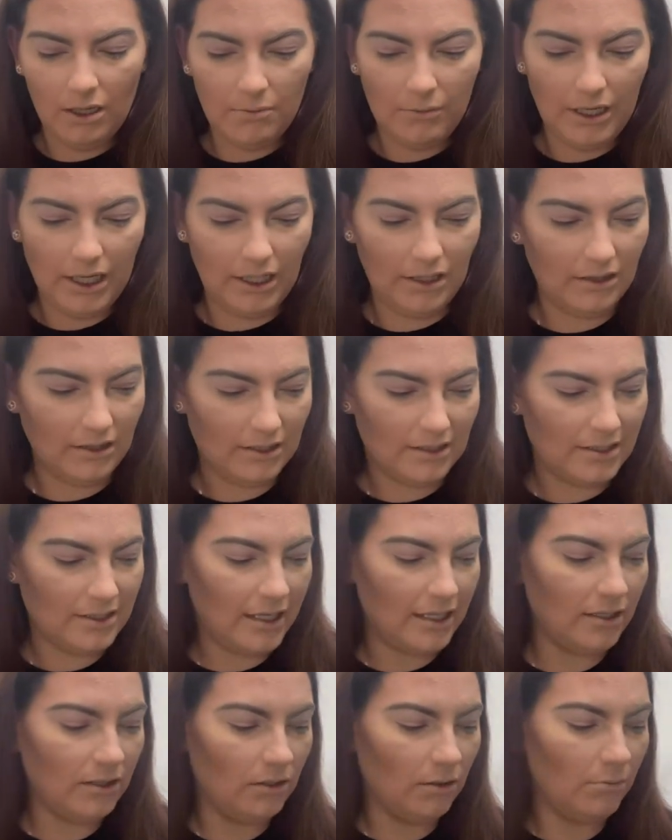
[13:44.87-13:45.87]
in the
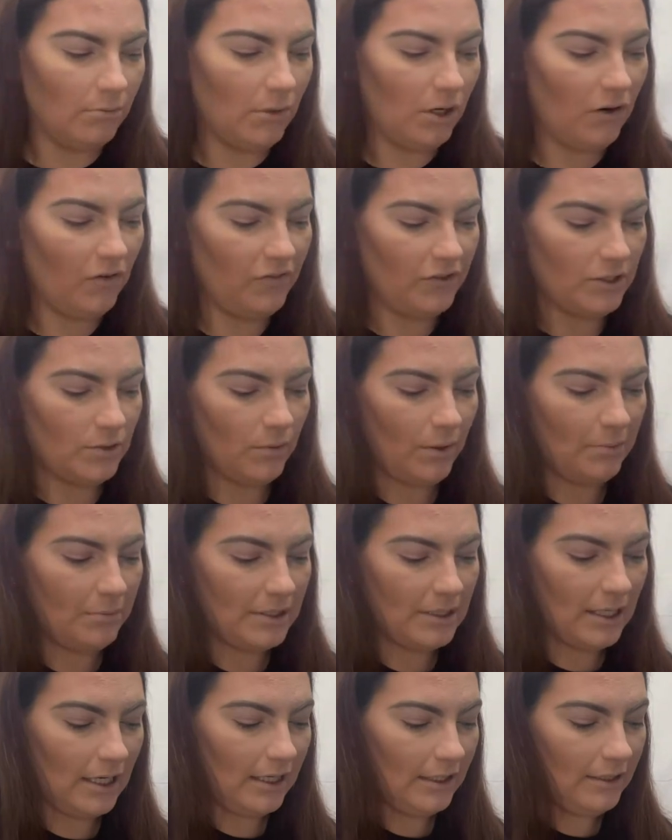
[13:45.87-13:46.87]
sale on Morphe's
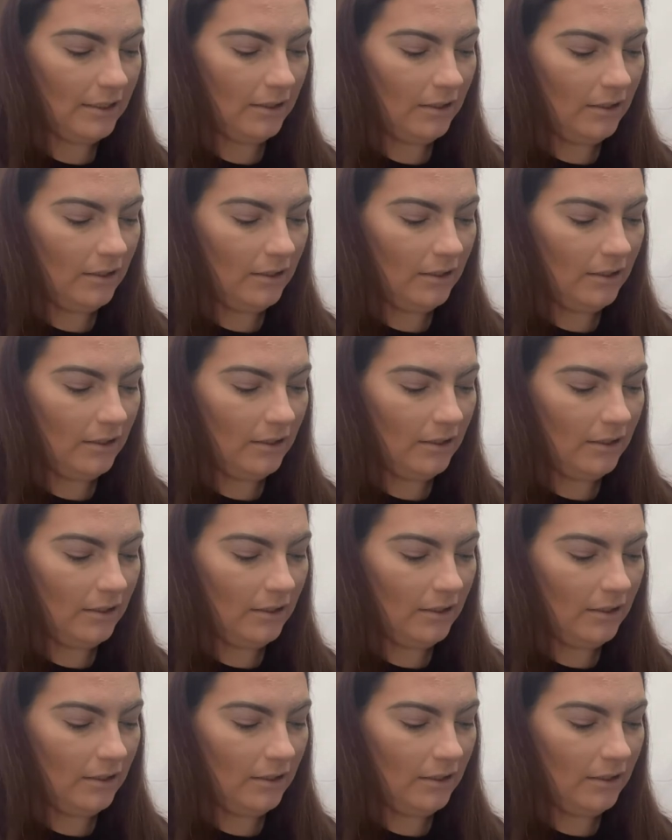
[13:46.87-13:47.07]
website.